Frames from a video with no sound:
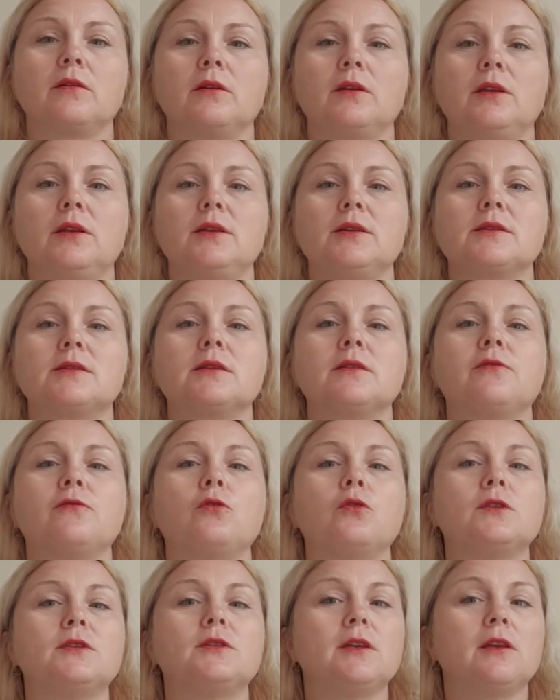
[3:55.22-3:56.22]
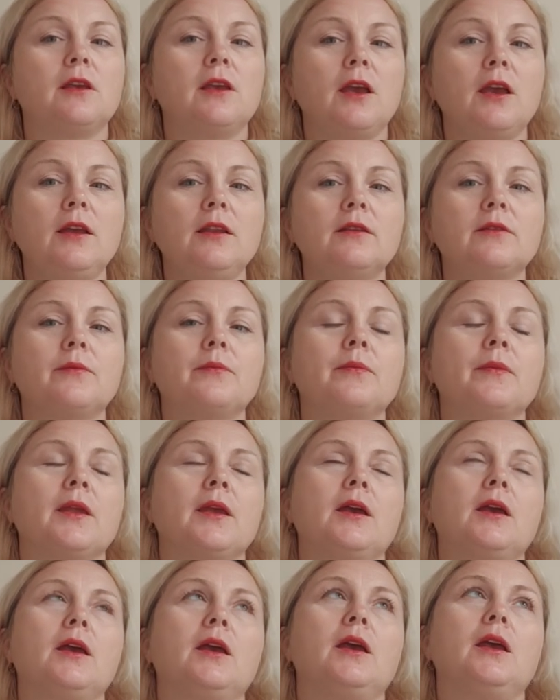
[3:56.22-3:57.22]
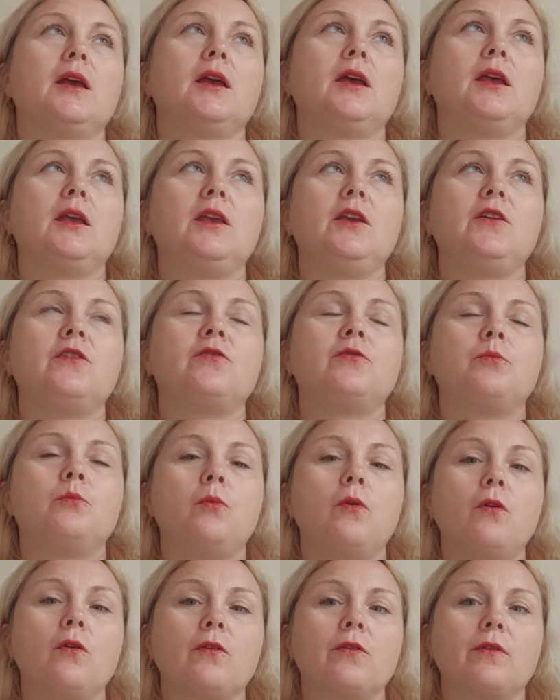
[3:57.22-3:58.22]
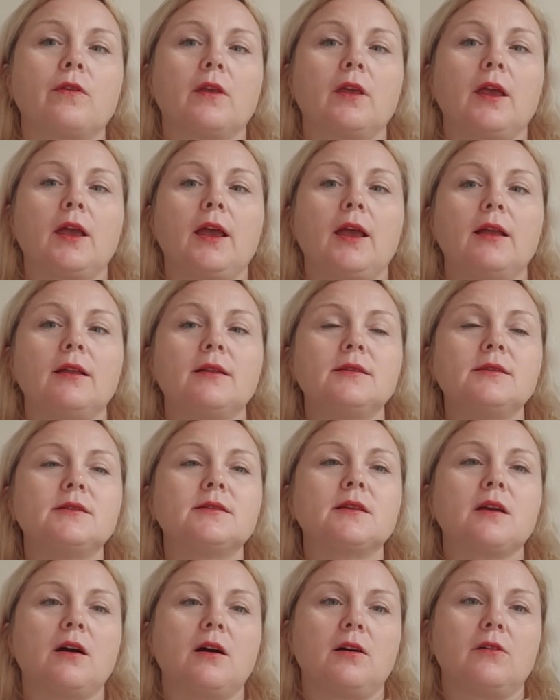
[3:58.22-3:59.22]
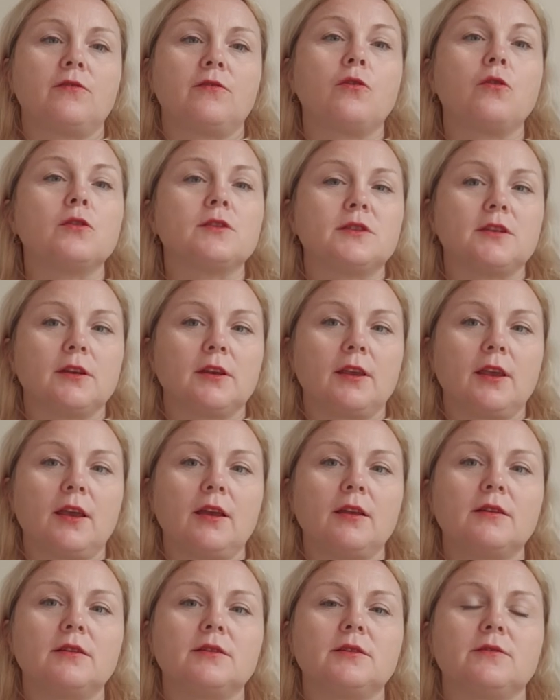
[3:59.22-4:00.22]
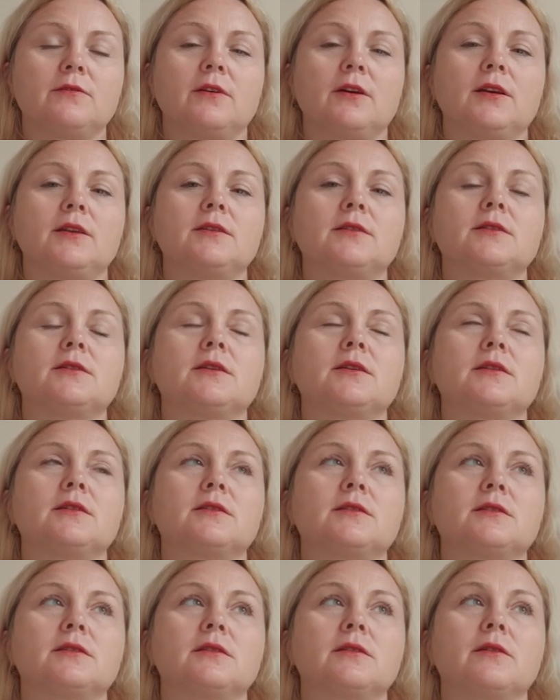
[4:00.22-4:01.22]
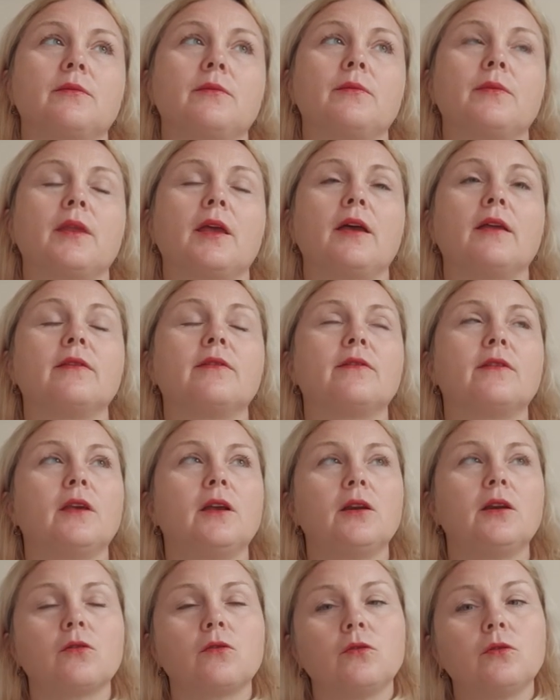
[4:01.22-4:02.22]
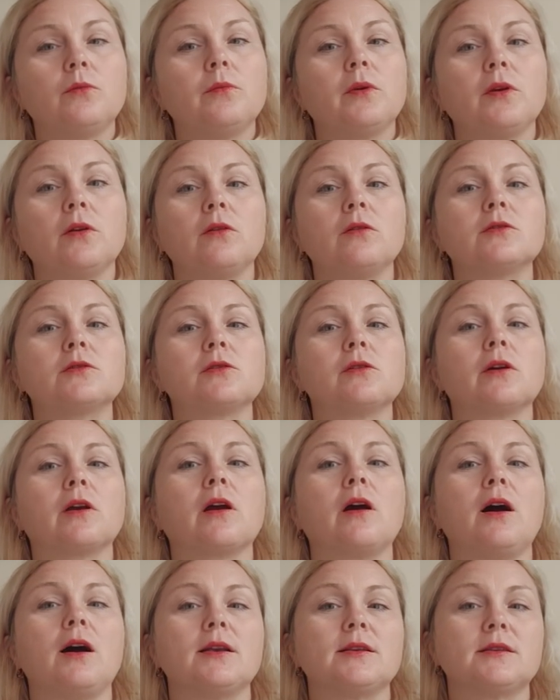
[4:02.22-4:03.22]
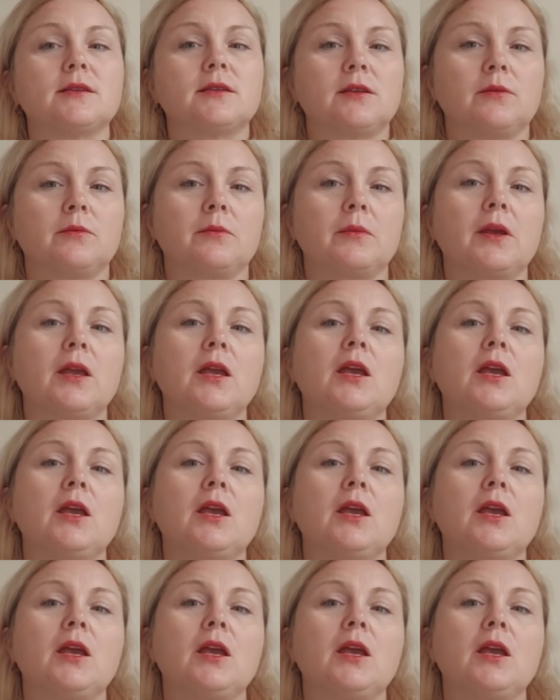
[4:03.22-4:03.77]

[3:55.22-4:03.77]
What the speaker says: is FortiGate if both ends are FortiGate devices. And there could be also custom